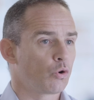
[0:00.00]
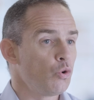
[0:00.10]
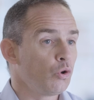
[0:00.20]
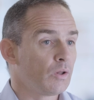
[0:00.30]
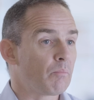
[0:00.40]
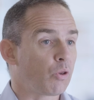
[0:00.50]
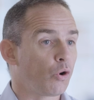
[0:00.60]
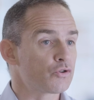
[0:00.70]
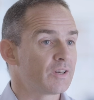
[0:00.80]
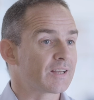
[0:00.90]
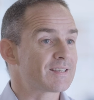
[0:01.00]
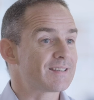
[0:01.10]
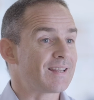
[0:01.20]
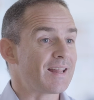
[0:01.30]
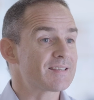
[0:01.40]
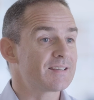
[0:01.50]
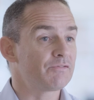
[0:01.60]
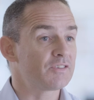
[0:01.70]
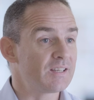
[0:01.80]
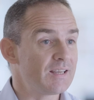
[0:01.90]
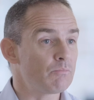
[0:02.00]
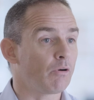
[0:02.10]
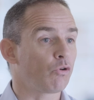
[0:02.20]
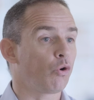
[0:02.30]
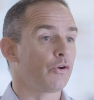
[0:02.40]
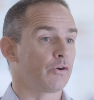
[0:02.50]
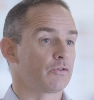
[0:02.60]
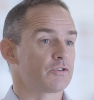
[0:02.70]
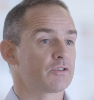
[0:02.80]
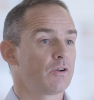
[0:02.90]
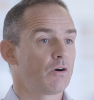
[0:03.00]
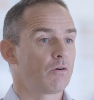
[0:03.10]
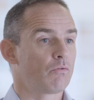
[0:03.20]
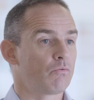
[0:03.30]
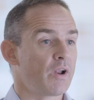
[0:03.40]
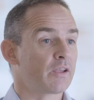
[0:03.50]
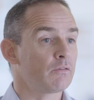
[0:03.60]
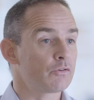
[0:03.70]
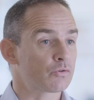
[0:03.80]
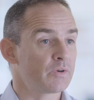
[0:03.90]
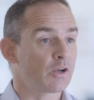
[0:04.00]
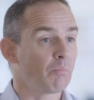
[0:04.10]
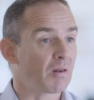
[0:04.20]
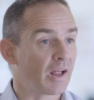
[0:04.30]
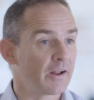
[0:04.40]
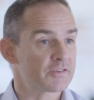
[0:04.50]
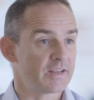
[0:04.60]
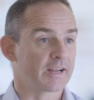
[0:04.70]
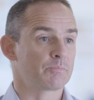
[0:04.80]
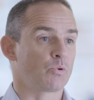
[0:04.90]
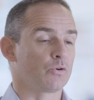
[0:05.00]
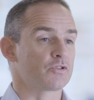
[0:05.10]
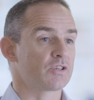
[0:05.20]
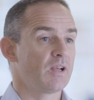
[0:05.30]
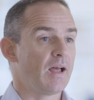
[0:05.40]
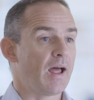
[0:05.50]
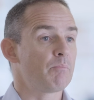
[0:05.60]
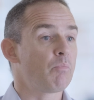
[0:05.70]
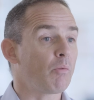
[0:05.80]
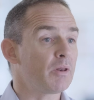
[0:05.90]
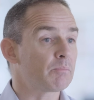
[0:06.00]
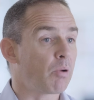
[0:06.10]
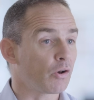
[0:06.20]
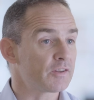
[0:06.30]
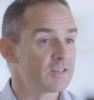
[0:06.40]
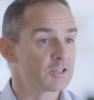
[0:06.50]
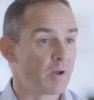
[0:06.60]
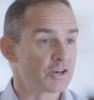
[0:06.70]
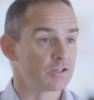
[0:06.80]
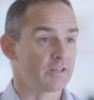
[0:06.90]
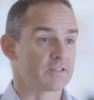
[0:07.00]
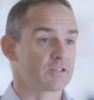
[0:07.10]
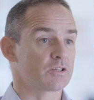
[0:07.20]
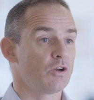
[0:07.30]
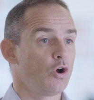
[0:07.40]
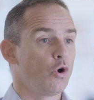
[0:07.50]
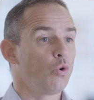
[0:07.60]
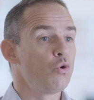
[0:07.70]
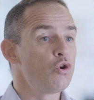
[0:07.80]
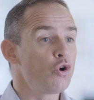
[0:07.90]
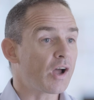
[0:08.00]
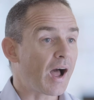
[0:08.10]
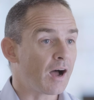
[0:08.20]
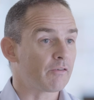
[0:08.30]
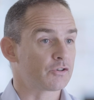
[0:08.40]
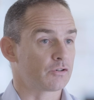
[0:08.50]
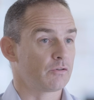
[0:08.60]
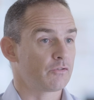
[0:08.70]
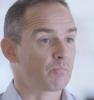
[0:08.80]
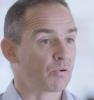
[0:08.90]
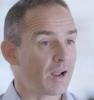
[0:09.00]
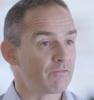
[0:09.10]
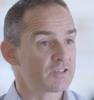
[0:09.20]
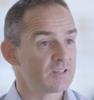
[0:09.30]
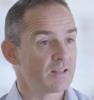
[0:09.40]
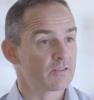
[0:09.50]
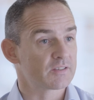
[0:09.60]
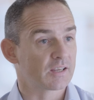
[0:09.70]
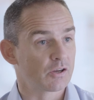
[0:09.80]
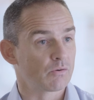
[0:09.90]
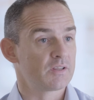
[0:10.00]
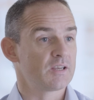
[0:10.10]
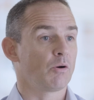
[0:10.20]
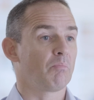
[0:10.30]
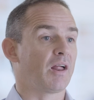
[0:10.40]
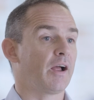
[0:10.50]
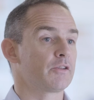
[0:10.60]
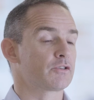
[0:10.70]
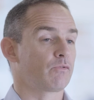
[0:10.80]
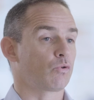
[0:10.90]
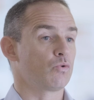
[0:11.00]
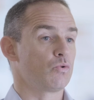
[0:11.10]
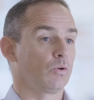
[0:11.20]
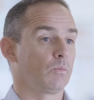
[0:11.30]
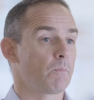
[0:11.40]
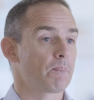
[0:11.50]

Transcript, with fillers: Google employs an extensive team of lawyers, regulatory compliance experts, and public policy specialists who look after the privacy and the security compliance for Google.